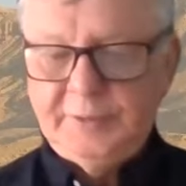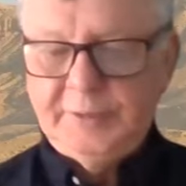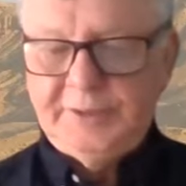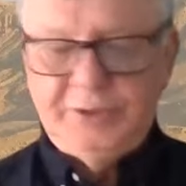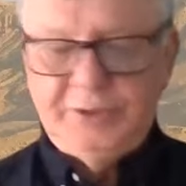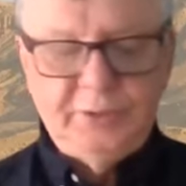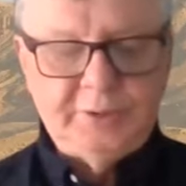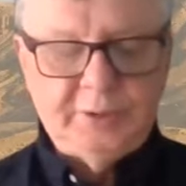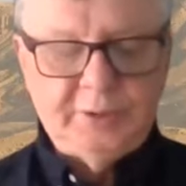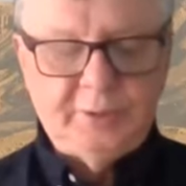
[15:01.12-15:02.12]
And his
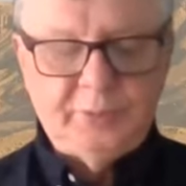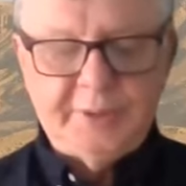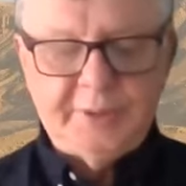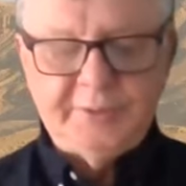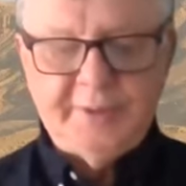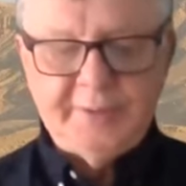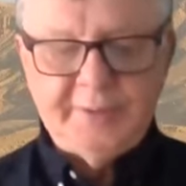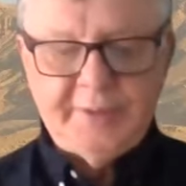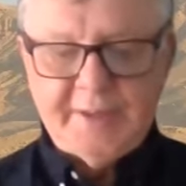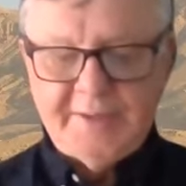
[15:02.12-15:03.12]
duty, or rather
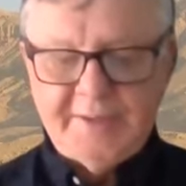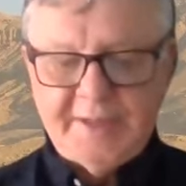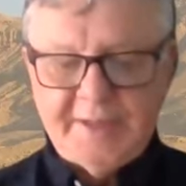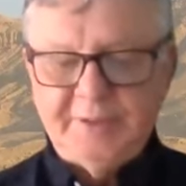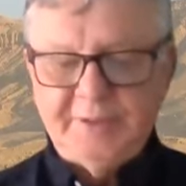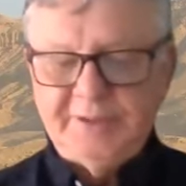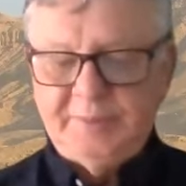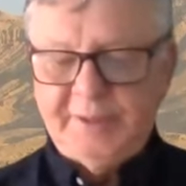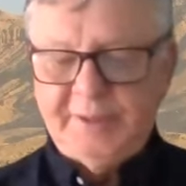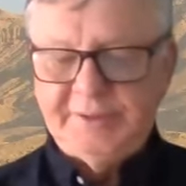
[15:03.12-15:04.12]
the highest happiness, his
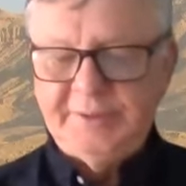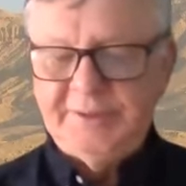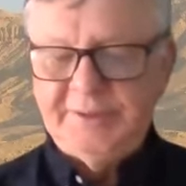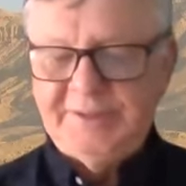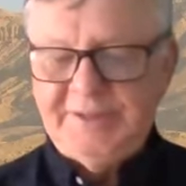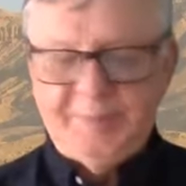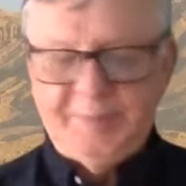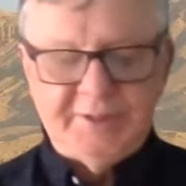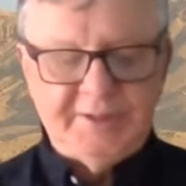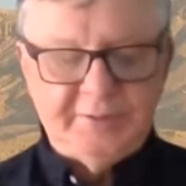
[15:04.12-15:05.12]
blessedness, his
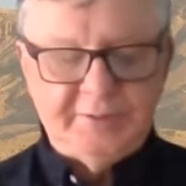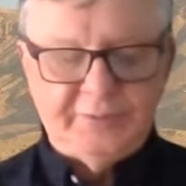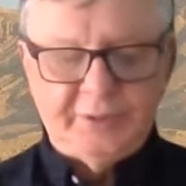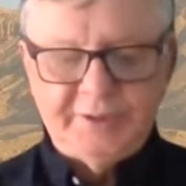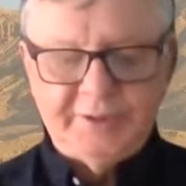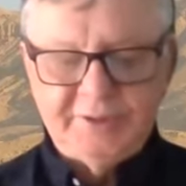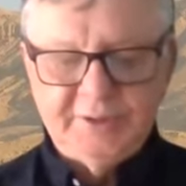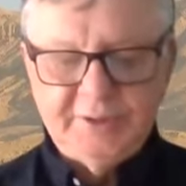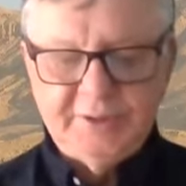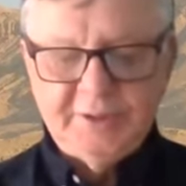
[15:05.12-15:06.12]
deepest inner voice,
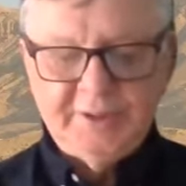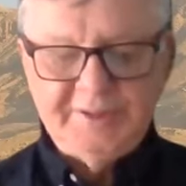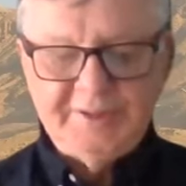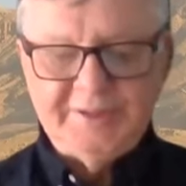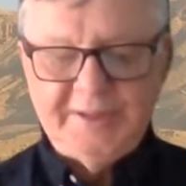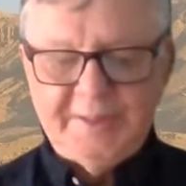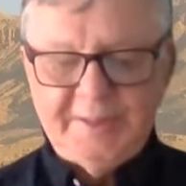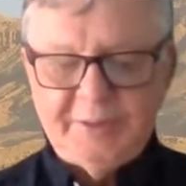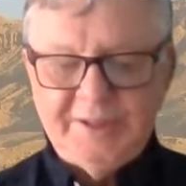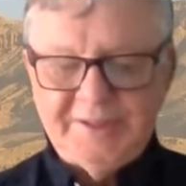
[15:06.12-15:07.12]
is to
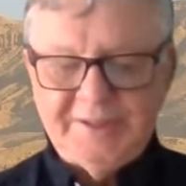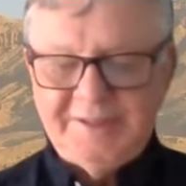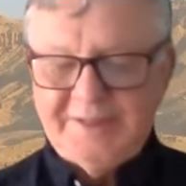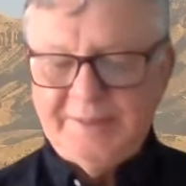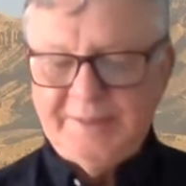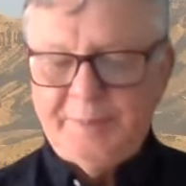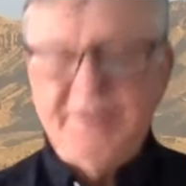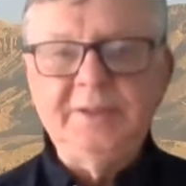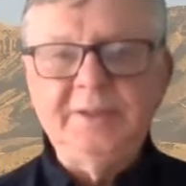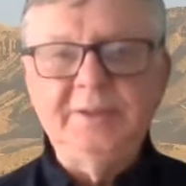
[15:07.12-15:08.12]
labour his entire
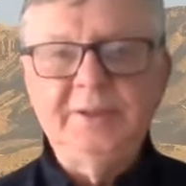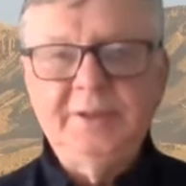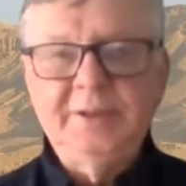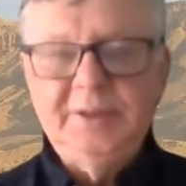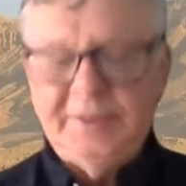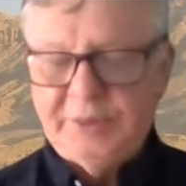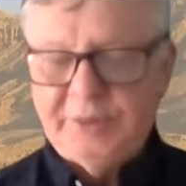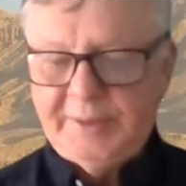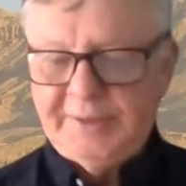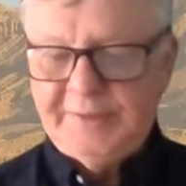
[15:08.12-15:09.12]
being
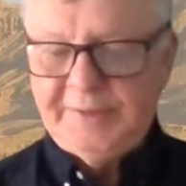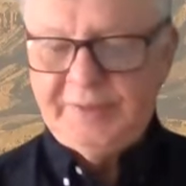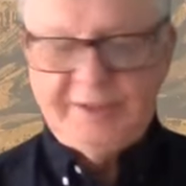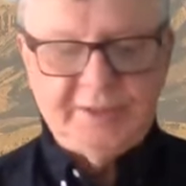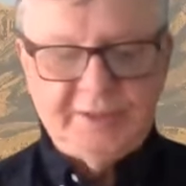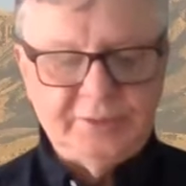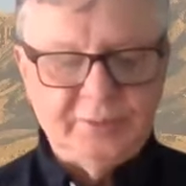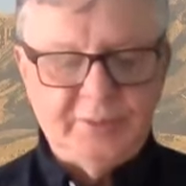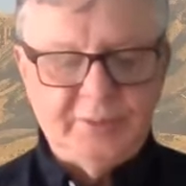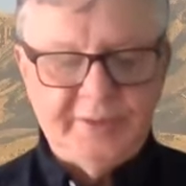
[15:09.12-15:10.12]
into
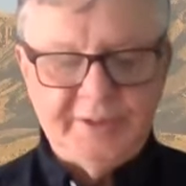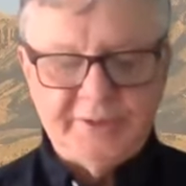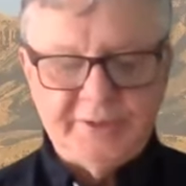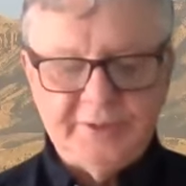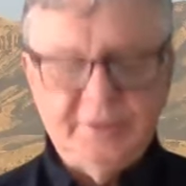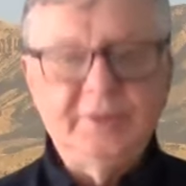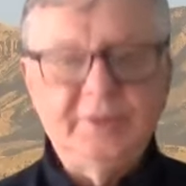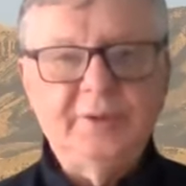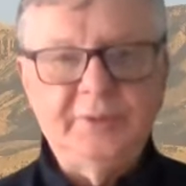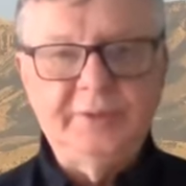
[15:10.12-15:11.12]
identification with this,
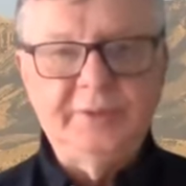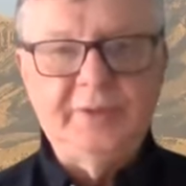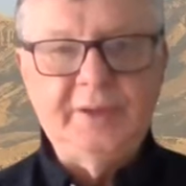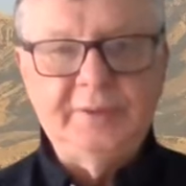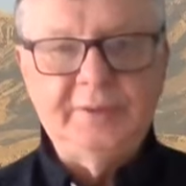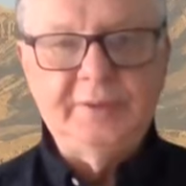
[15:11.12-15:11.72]
the divine,